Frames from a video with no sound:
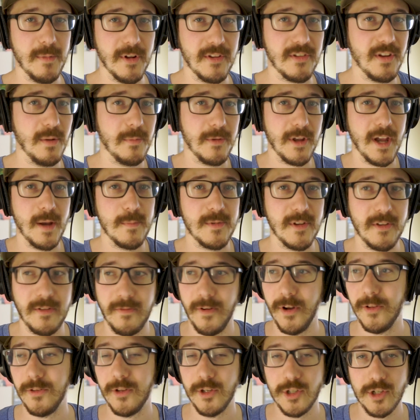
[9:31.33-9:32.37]
but sometimes it's
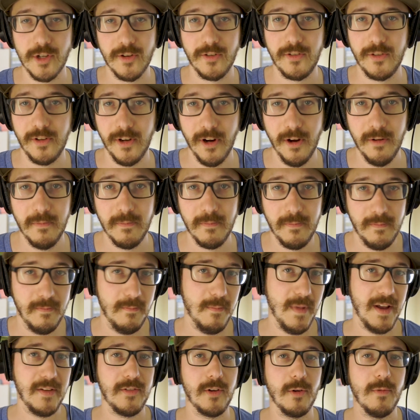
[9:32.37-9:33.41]
fun to just,
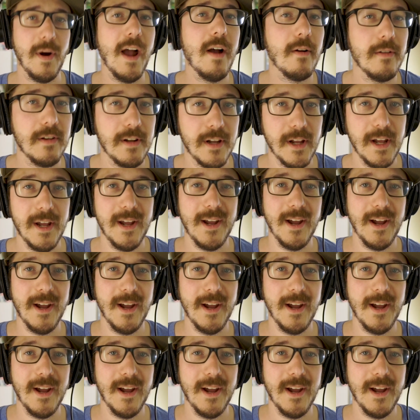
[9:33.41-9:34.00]
mess around.